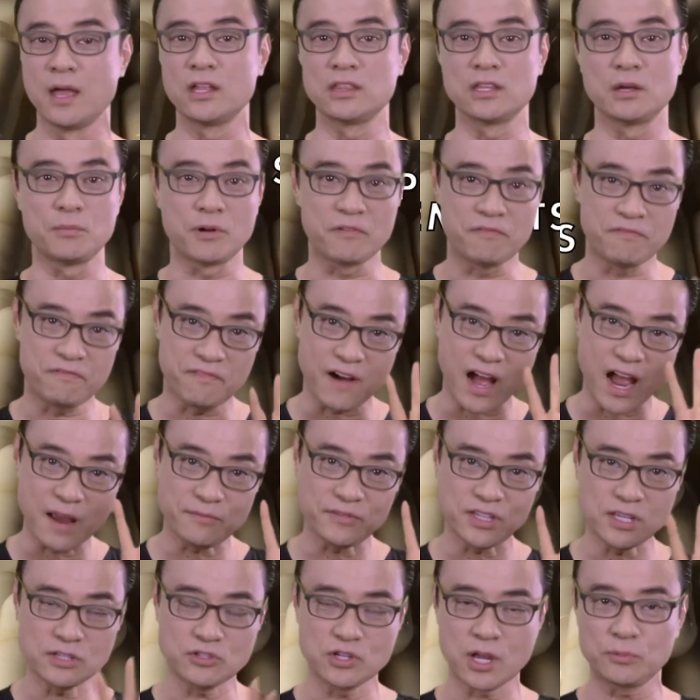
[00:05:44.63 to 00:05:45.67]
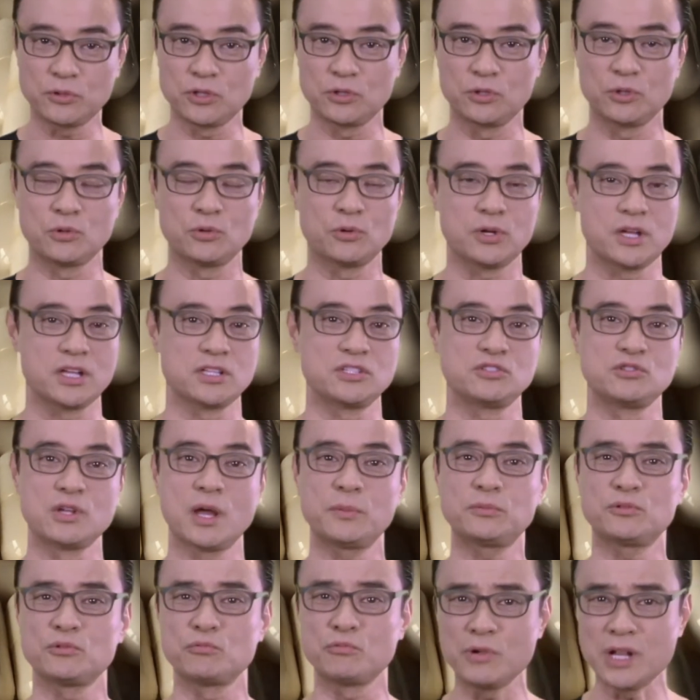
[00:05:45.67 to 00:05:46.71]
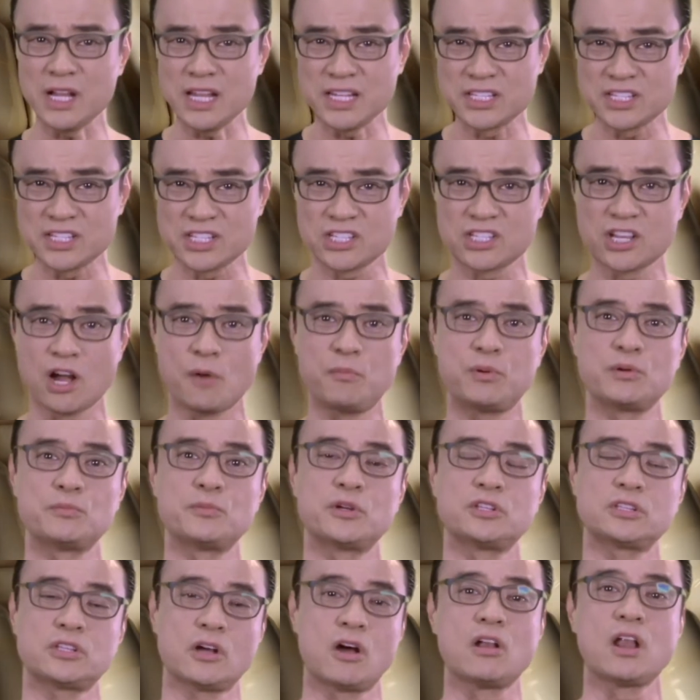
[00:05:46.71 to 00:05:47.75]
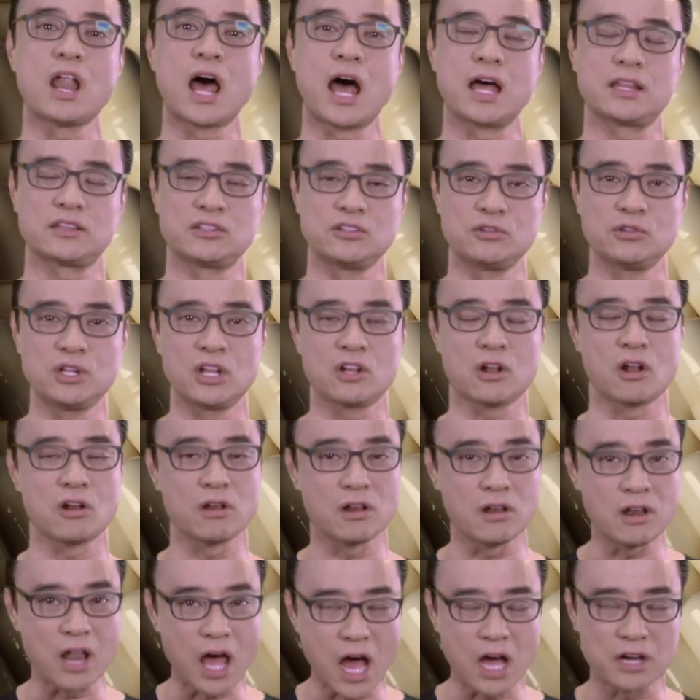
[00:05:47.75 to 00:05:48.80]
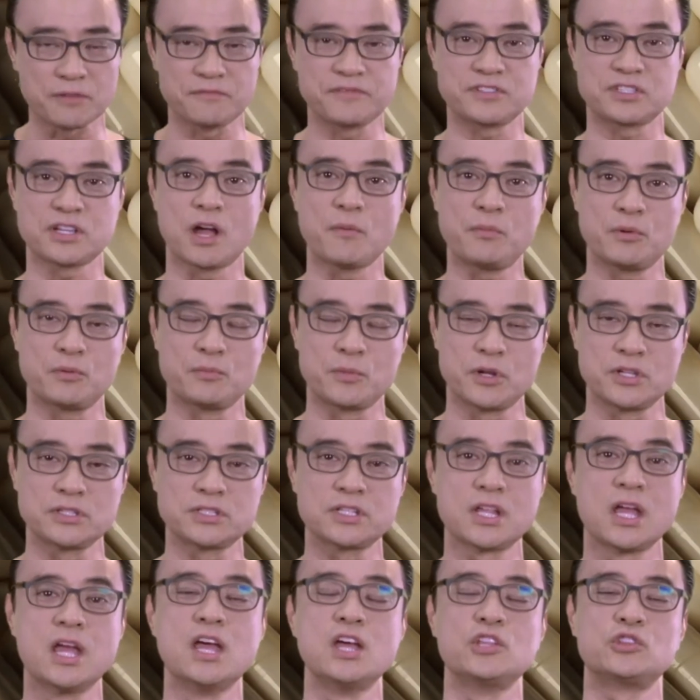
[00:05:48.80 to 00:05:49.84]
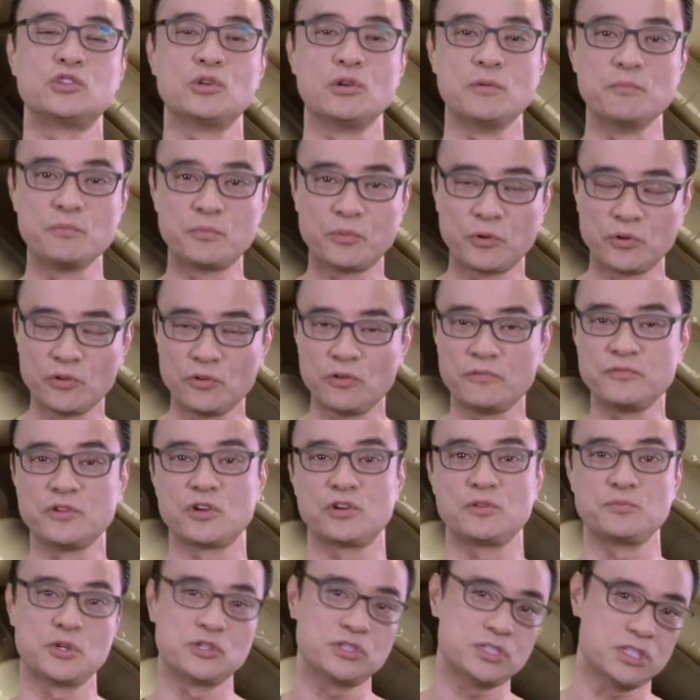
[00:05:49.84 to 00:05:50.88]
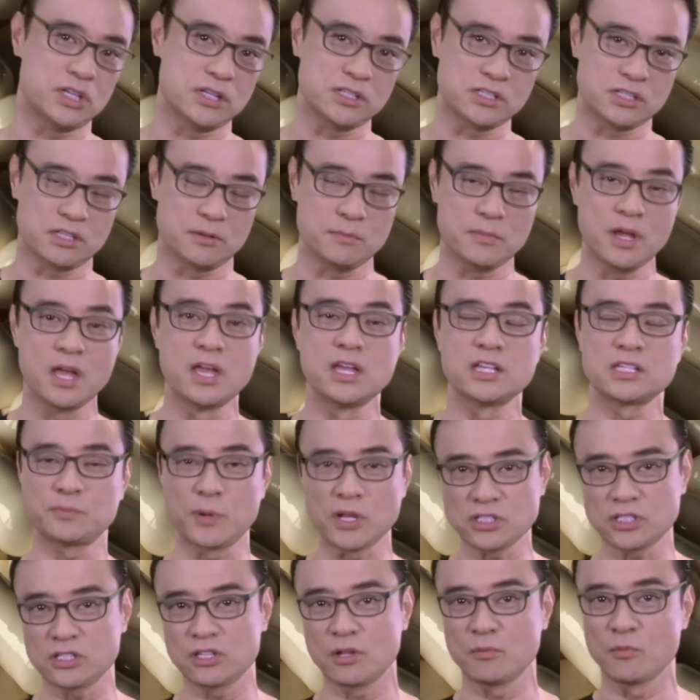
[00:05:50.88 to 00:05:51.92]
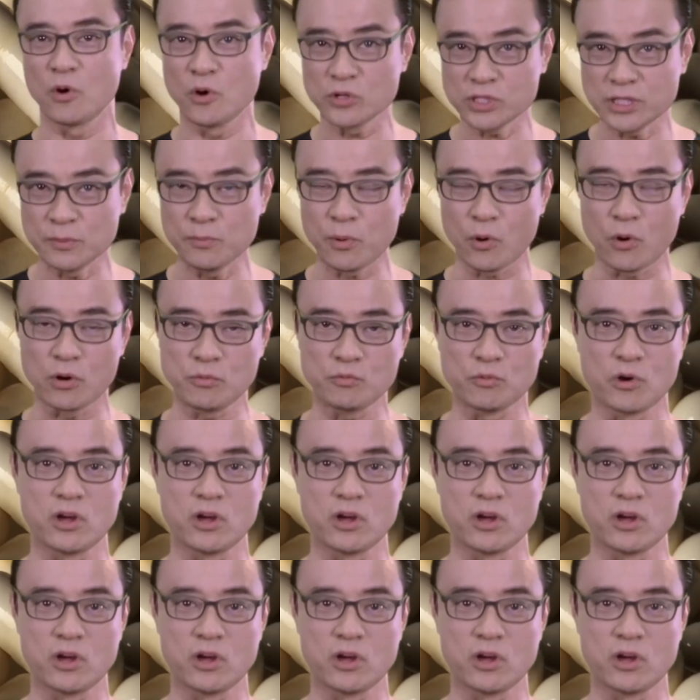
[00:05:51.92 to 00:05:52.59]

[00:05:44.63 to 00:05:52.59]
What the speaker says: Number 5 things you have to do is you have to really supplement a lot. You need a lot of supplements to improve your immune system, especially the most important